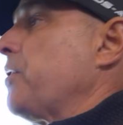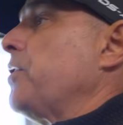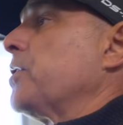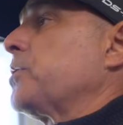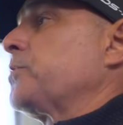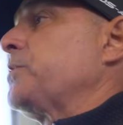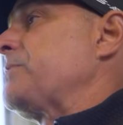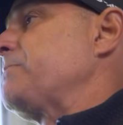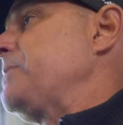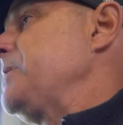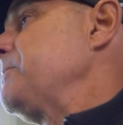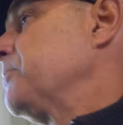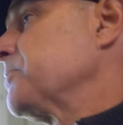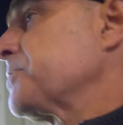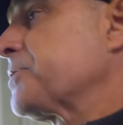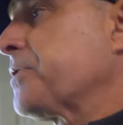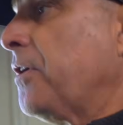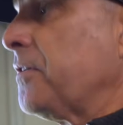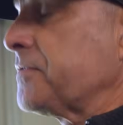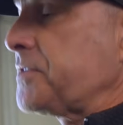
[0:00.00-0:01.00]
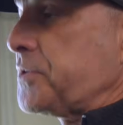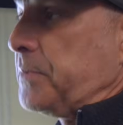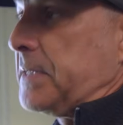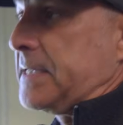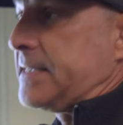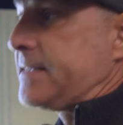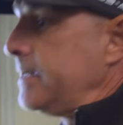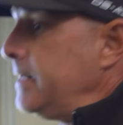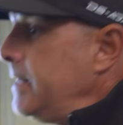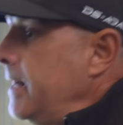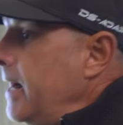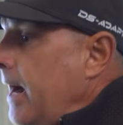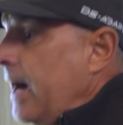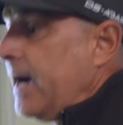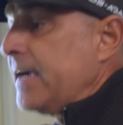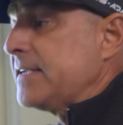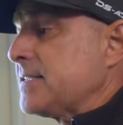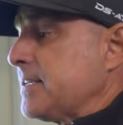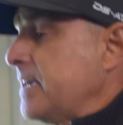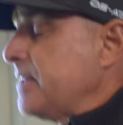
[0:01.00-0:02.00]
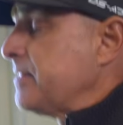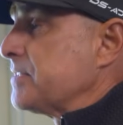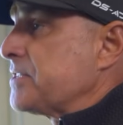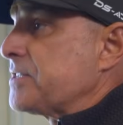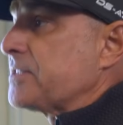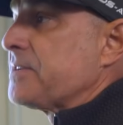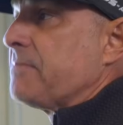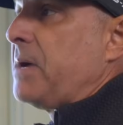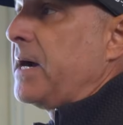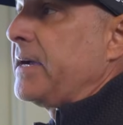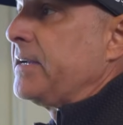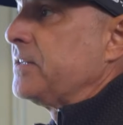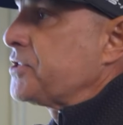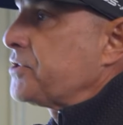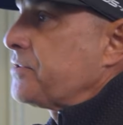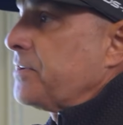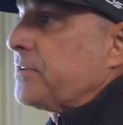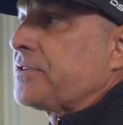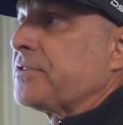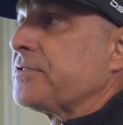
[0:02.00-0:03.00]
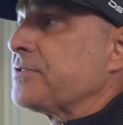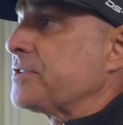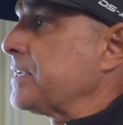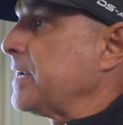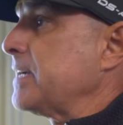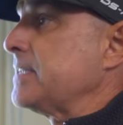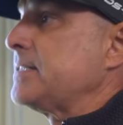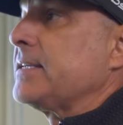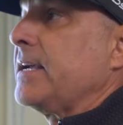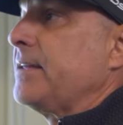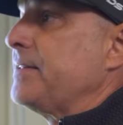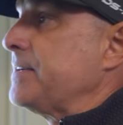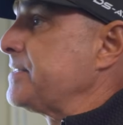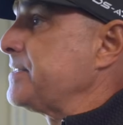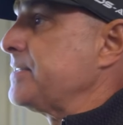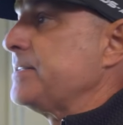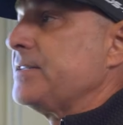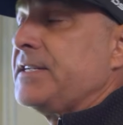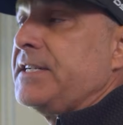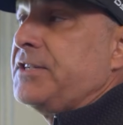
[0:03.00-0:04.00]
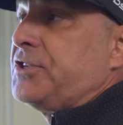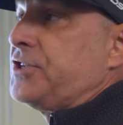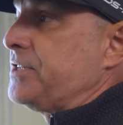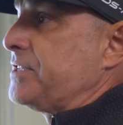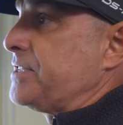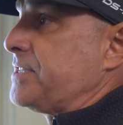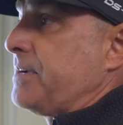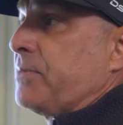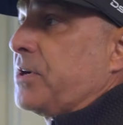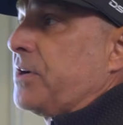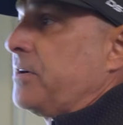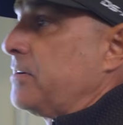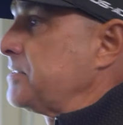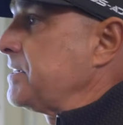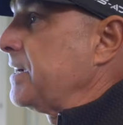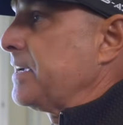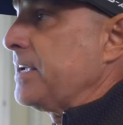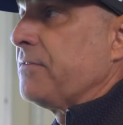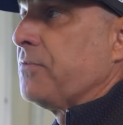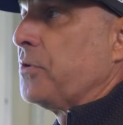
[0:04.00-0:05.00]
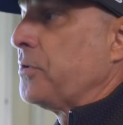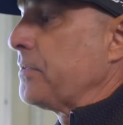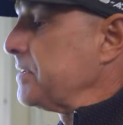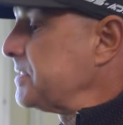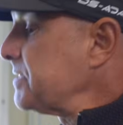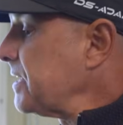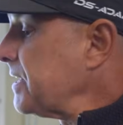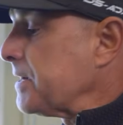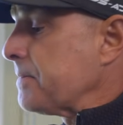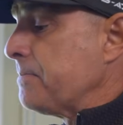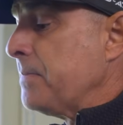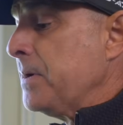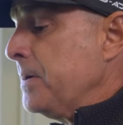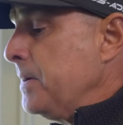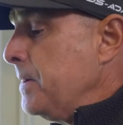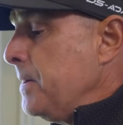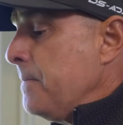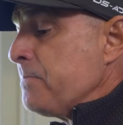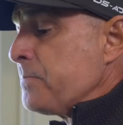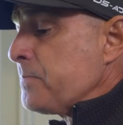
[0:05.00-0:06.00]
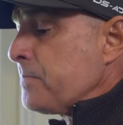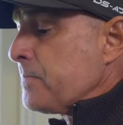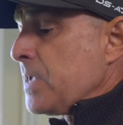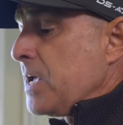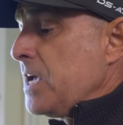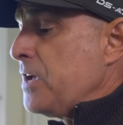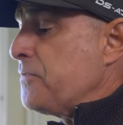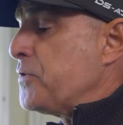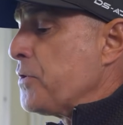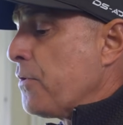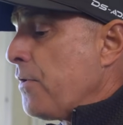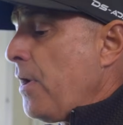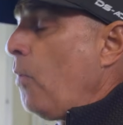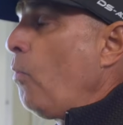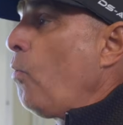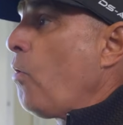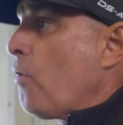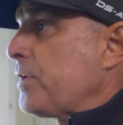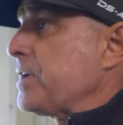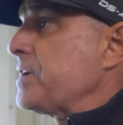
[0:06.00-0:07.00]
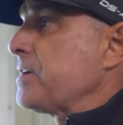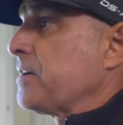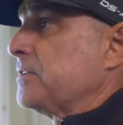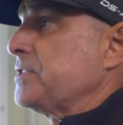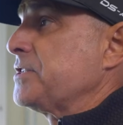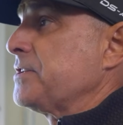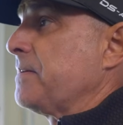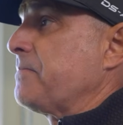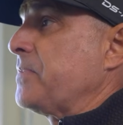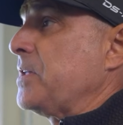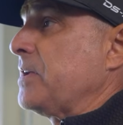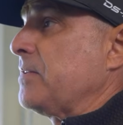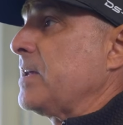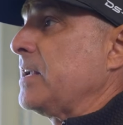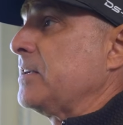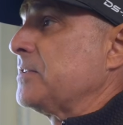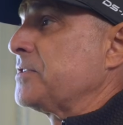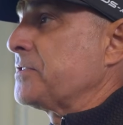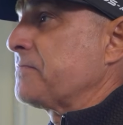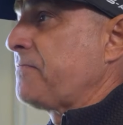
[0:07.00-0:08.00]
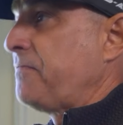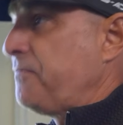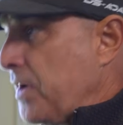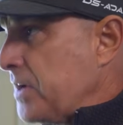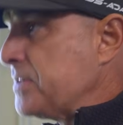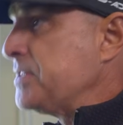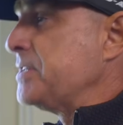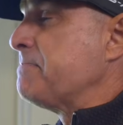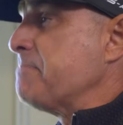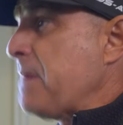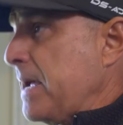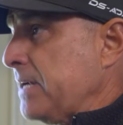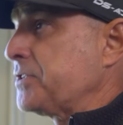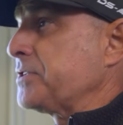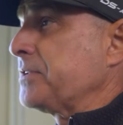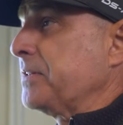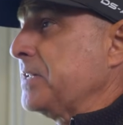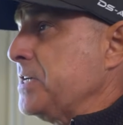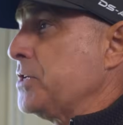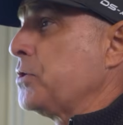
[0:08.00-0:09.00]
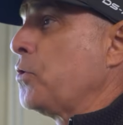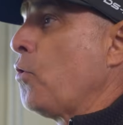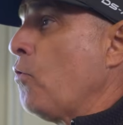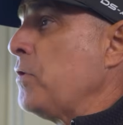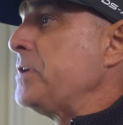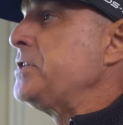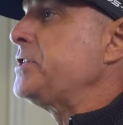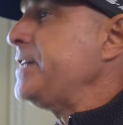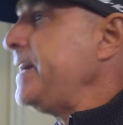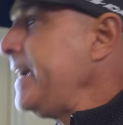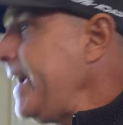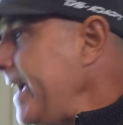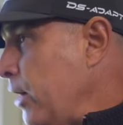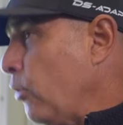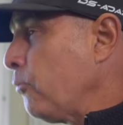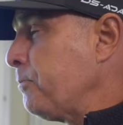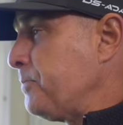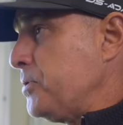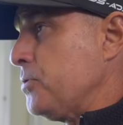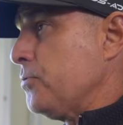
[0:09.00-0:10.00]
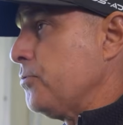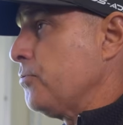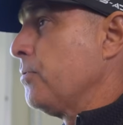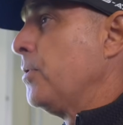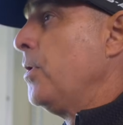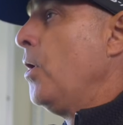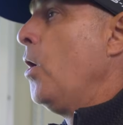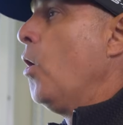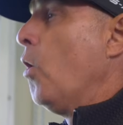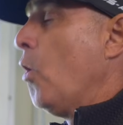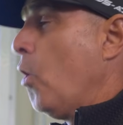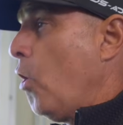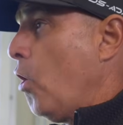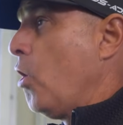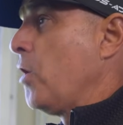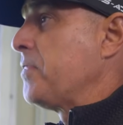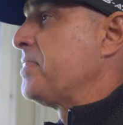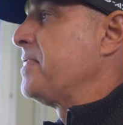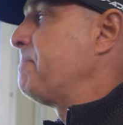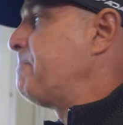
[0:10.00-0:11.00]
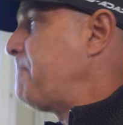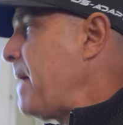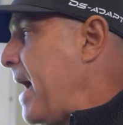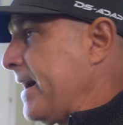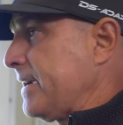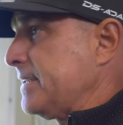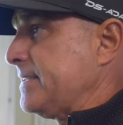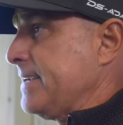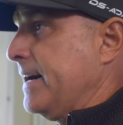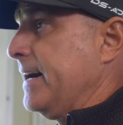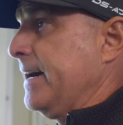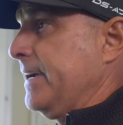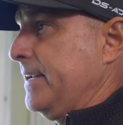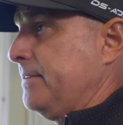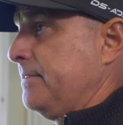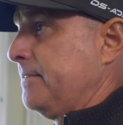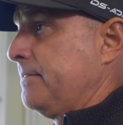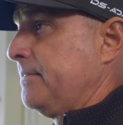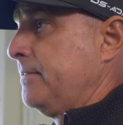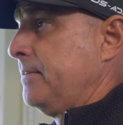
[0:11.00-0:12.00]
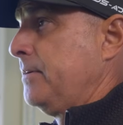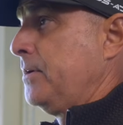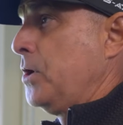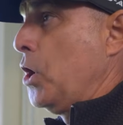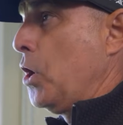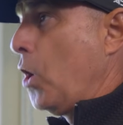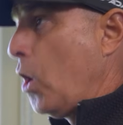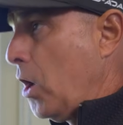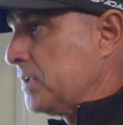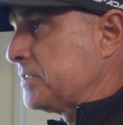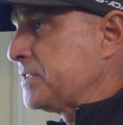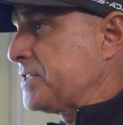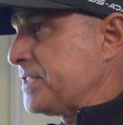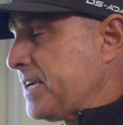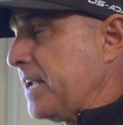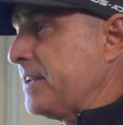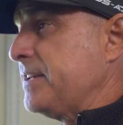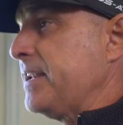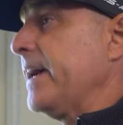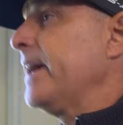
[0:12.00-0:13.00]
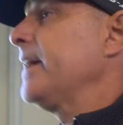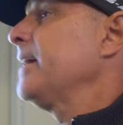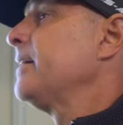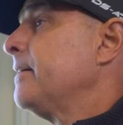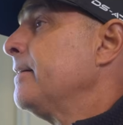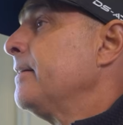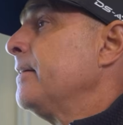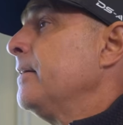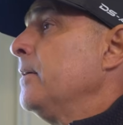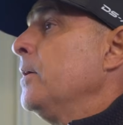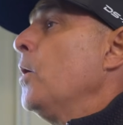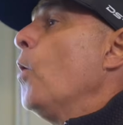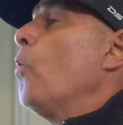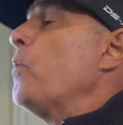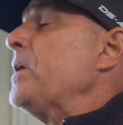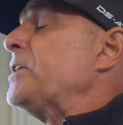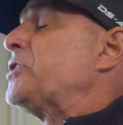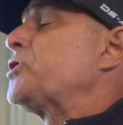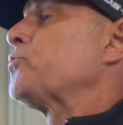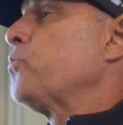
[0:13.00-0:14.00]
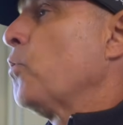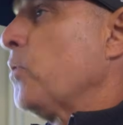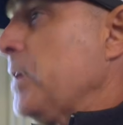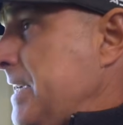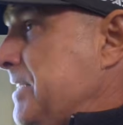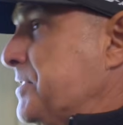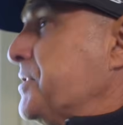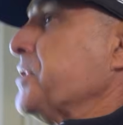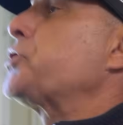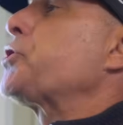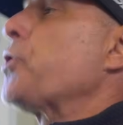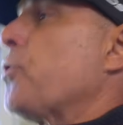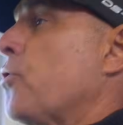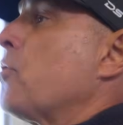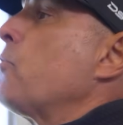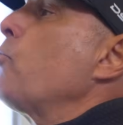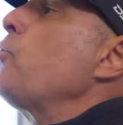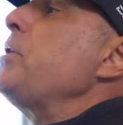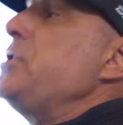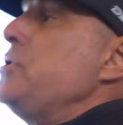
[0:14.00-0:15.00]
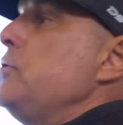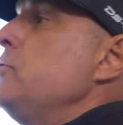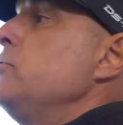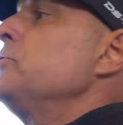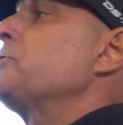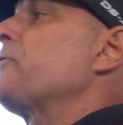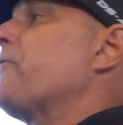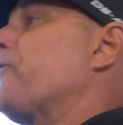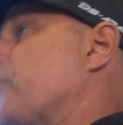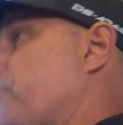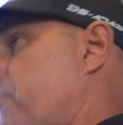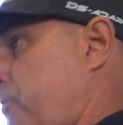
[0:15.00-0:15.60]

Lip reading: on with people's golf swings, I say this to my instructors and I say this in teaching seminars I give all the time. If you're not working on something that is fundamentally going to help you on the back nine, on Sunday, which is a term we use for